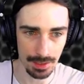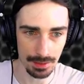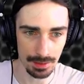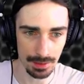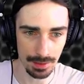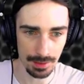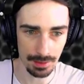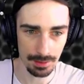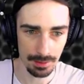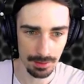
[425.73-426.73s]
end
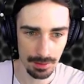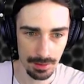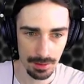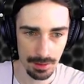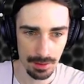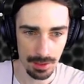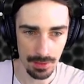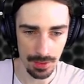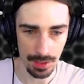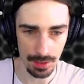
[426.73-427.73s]
here.
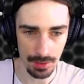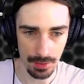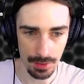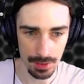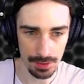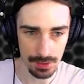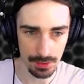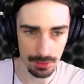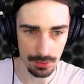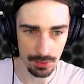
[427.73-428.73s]
And then this is
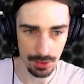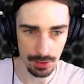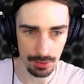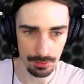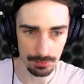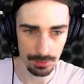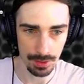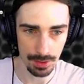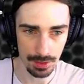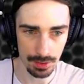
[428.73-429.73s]
a corner
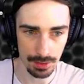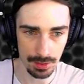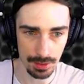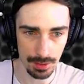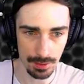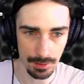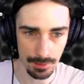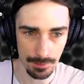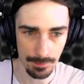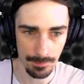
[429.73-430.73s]
right here.
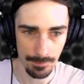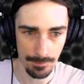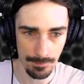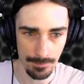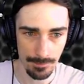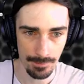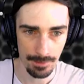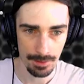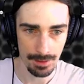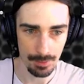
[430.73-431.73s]

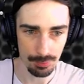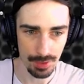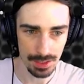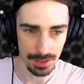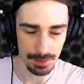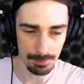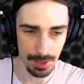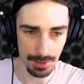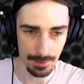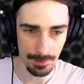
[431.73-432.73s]
Now if I press this
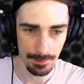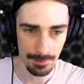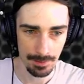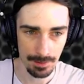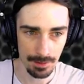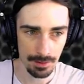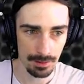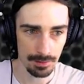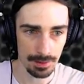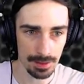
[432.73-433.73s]
button,
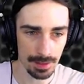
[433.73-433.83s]
let's